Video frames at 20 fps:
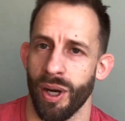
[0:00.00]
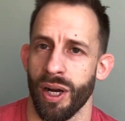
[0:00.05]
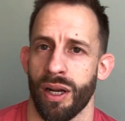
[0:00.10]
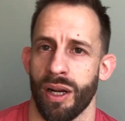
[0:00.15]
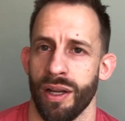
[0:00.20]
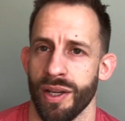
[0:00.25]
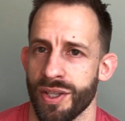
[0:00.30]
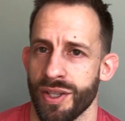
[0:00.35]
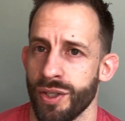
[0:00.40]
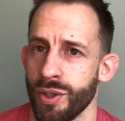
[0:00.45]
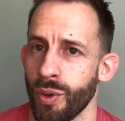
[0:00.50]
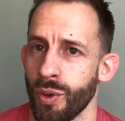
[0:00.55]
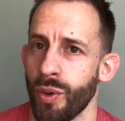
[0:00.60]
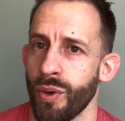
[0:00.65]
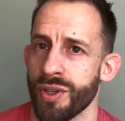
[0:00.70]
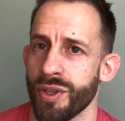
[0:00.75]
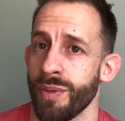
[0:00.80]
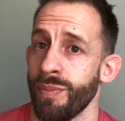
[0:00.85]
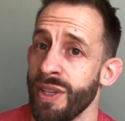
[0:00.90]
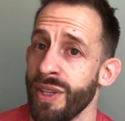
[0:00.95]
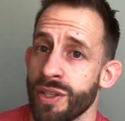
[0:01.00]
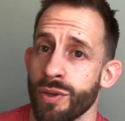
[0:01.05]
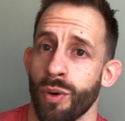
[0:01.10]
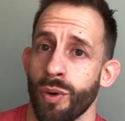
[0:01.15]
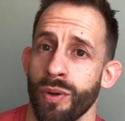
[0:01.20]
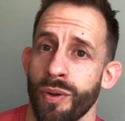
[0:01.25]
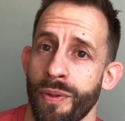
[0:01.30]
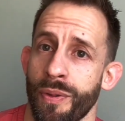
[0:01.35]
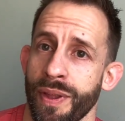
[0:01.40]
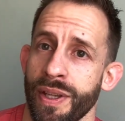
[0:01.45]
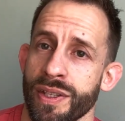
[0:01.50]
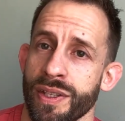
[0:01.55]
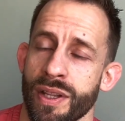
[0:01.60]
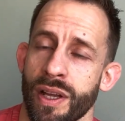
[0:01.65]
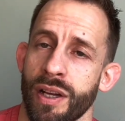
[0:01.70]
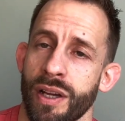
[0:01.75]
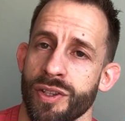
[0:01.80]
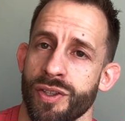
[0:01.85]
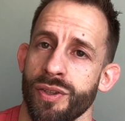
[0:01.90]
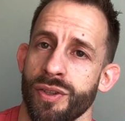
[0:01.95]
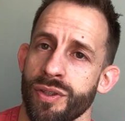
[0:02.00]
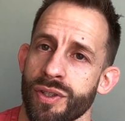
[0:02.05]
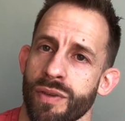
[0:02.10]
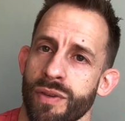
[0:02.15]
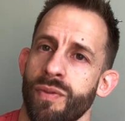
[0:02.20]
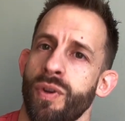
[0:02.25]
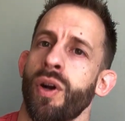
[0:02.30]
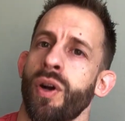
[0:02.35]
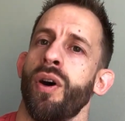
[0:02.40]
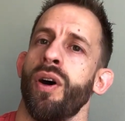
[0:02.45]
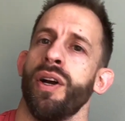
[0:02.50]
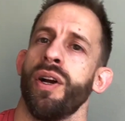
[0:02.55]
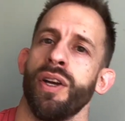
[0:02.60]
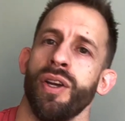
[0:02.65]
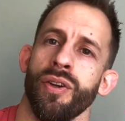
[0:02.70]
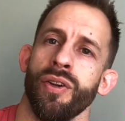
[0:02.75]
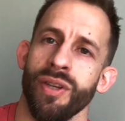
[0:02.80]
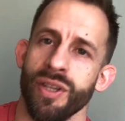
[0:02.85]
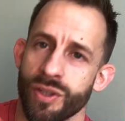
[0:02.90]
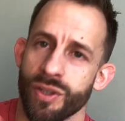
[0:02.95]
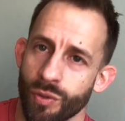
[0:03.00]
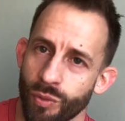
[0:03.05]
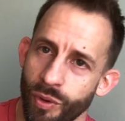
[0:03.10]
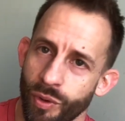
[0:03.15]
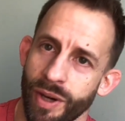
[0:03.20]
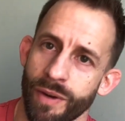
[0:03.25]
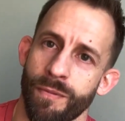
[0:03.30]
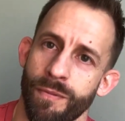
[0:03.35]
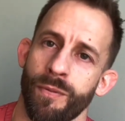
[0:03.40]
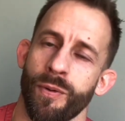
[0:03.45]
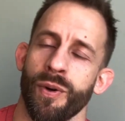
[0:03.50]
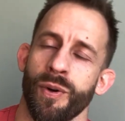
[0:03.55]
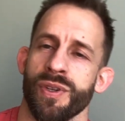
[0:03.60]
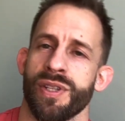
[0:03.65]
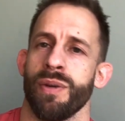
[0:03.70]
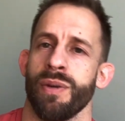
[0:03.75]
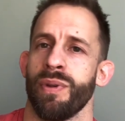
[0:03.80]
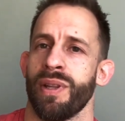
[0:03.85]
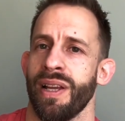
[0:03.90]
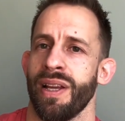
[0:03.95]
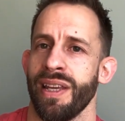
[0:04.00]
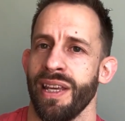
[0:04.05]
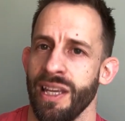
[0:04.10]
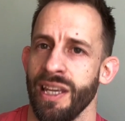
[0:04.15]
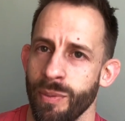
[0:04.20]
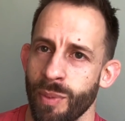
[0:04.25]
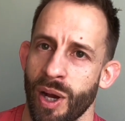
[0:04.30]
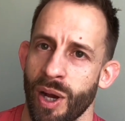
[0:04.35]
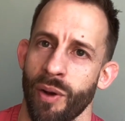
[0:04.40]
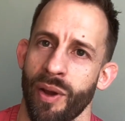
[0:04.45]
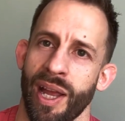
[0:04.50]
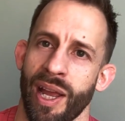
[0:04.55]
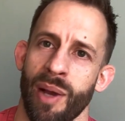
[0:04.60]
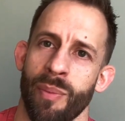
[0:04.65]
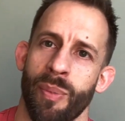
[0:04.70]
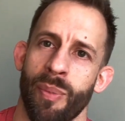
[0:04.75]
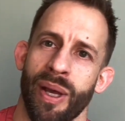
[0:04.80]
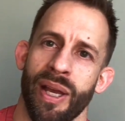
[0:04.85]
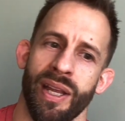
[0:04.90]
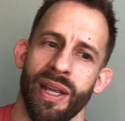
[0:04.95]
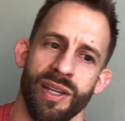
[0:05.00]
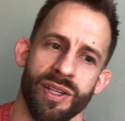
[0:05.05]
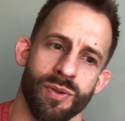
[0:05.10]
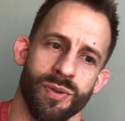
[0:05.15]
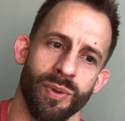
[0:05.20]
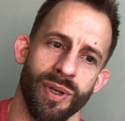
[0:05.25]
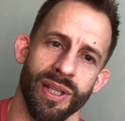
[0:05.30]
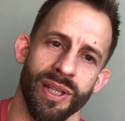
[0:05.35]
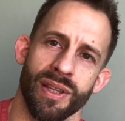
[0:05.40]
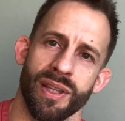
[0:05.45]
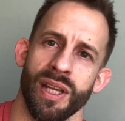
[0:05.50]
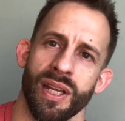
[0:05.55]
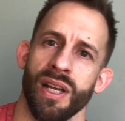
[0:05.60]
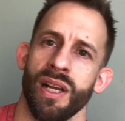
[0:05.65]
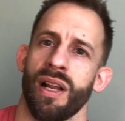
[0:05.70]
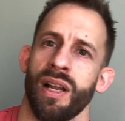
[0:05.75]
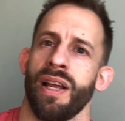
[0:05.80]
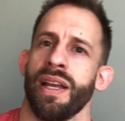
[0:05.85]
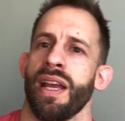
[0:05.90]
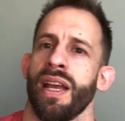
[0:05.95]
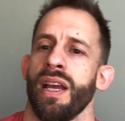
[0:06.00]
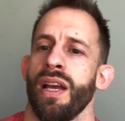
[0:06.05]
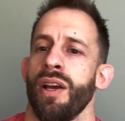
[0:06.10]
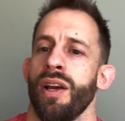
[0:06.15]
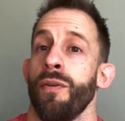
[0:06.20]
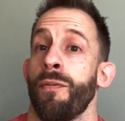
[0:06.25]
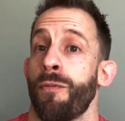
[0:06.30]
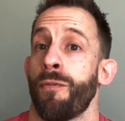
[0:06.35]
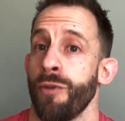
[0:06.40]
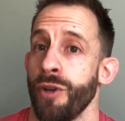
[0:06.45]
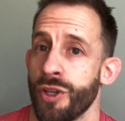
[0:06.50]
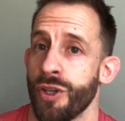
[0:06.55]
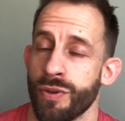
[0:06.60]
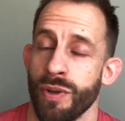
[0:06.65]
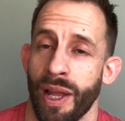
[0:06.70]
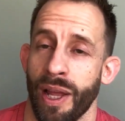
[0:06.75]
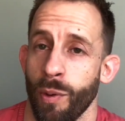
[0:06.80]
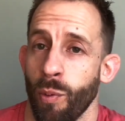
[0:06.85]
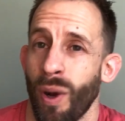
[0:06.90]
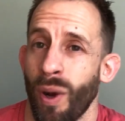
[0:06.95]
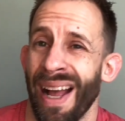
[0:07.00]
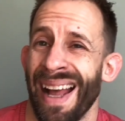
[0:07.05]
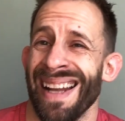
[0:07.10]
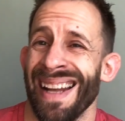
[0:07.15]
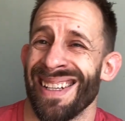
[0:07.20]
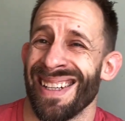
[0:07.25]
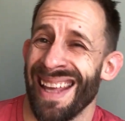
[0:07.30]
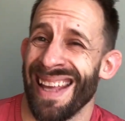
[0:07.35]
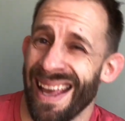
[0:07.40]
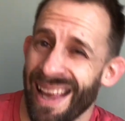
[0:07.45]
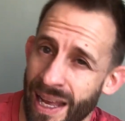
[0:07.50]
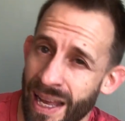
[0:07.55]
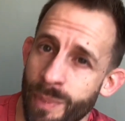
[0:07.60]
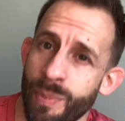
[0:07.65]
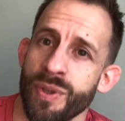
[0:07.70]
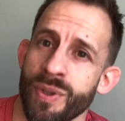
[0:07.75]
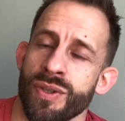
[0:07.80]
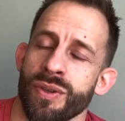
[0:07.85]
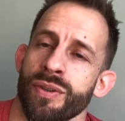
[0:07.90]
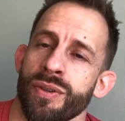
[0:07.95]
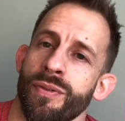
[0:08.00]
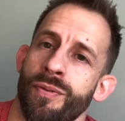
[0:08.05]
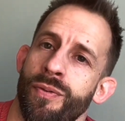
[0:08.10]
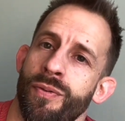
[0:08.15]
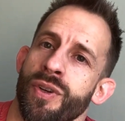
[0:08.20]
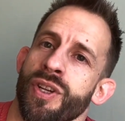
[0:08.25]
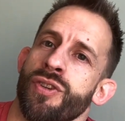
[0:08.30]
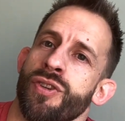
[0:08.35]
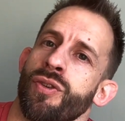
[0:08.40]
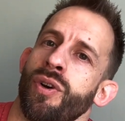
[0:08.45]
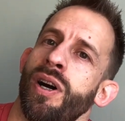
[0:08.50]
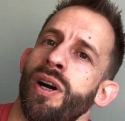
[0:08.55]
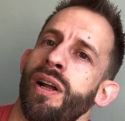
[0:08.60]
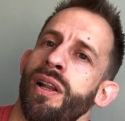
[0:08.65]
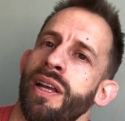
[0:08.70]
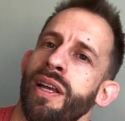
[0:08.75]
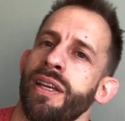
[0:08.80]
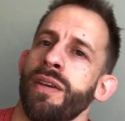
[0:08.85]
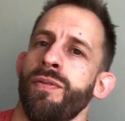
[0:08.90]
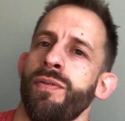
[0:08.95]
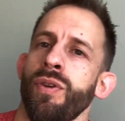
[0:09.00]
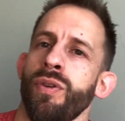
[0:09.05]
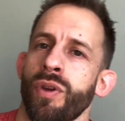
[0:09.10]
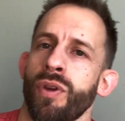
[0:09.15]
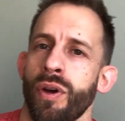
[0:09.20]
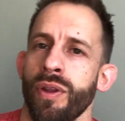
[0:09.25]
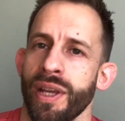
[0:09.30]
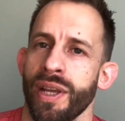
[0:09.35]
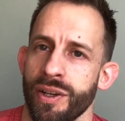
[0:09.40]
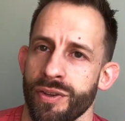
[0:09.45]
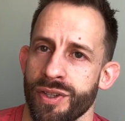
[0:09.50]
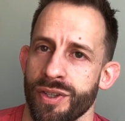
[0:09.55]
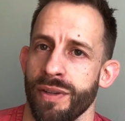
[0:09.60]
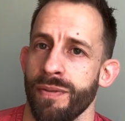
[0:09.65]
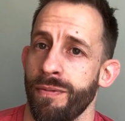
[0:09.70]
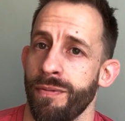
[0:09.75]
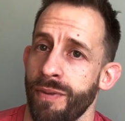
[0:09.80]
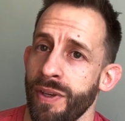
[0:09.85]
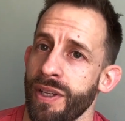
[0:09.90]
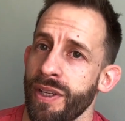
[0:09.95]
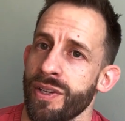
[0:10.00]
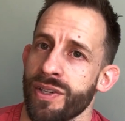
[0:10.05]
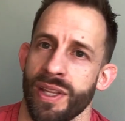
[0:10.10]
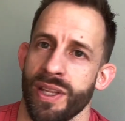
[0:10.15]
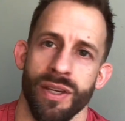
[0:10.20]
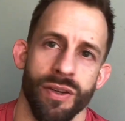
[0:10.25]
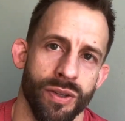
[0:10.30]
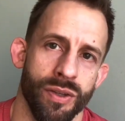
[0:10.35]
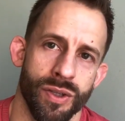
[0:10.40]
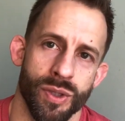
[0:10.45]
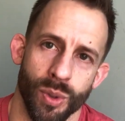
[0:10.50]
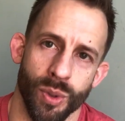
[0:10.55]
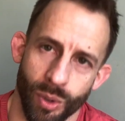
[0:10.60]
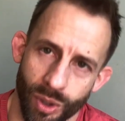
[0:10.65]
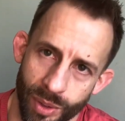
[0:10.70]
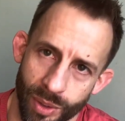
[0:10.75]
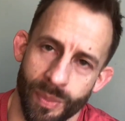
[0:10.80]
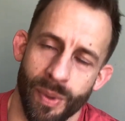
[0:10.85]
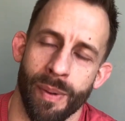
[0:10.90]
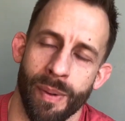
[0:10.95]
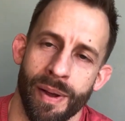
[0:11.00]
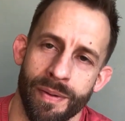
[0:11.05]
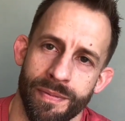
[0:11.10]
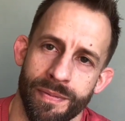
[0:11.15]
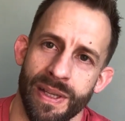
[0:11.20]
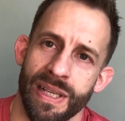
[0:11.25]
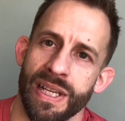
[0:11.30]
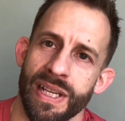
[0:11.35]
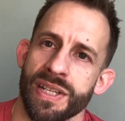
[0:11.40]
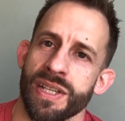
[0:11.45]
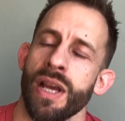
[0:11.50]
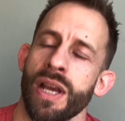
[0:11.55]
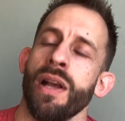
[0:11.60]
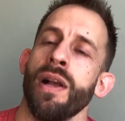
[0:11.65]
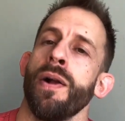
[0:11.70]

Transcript: classes are awesome. These are all the things that our students have got. You need to reinforce it with like email campaigns, with like free, like what actually happens on the free trial. Like if you know they're interested in fitness, then you can talk to them about fitness.